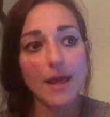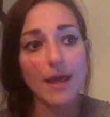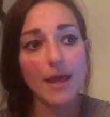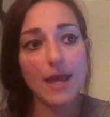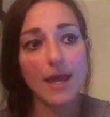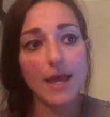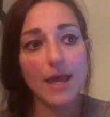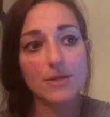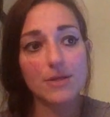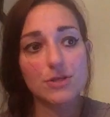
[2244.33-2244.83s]

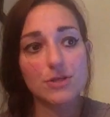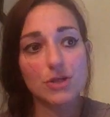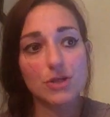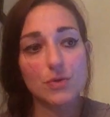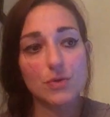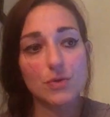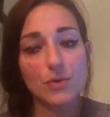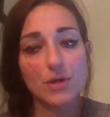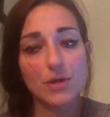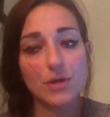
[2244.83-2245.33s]
And
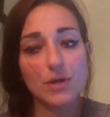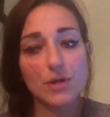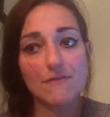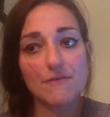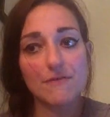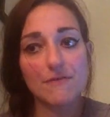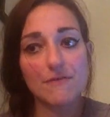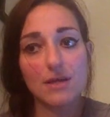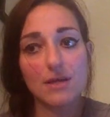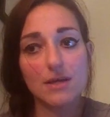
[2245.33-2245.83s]
you have
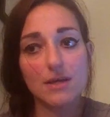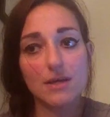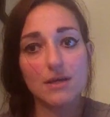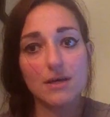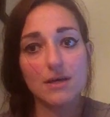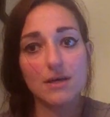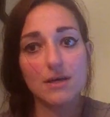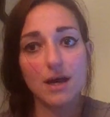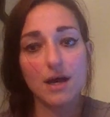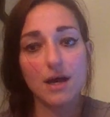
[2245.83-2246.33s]

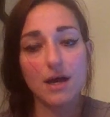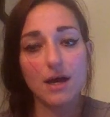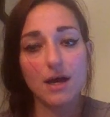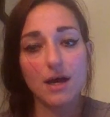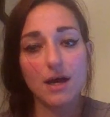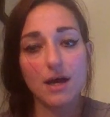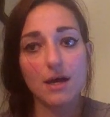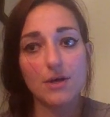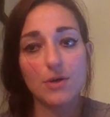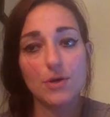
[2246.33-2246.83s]

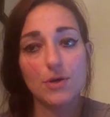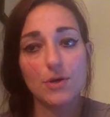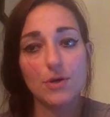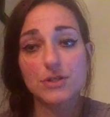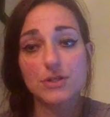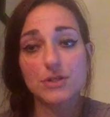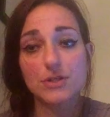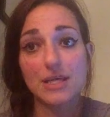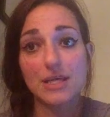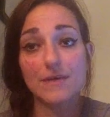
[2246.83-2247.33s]

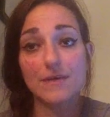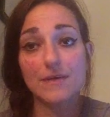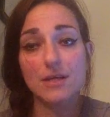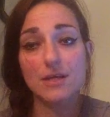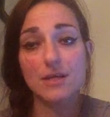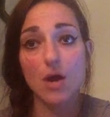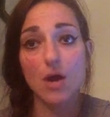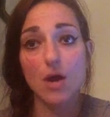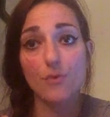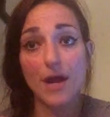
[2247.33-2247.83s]
to give in
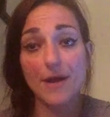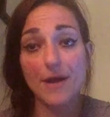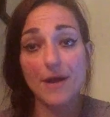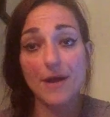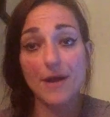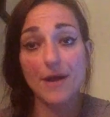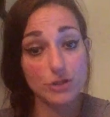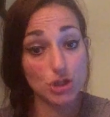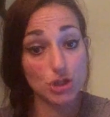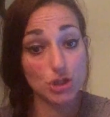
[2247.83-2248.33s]
a
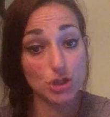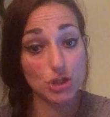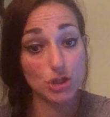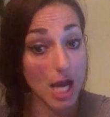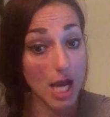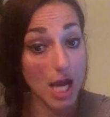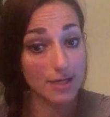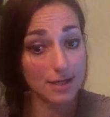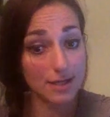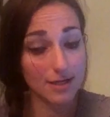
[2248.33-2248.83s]
reference
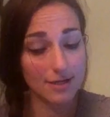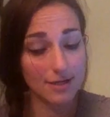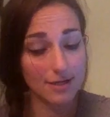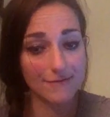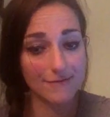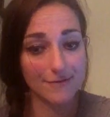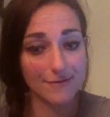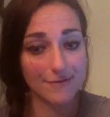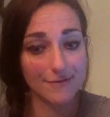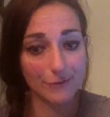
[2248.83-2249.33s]
shot of
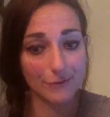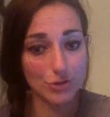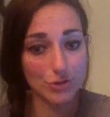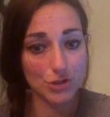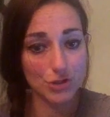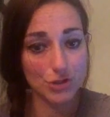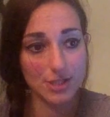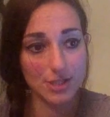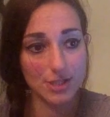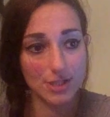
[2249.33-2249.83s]
the
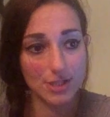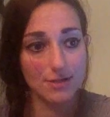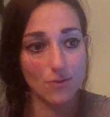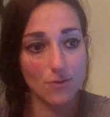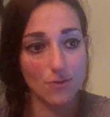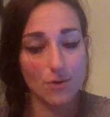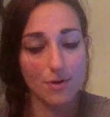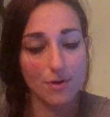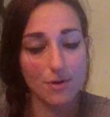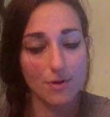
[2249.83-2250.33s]
version
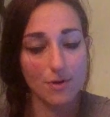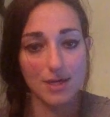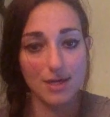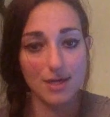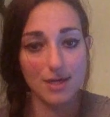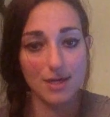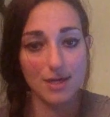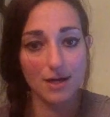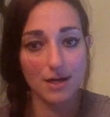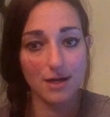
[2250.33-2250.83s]
or the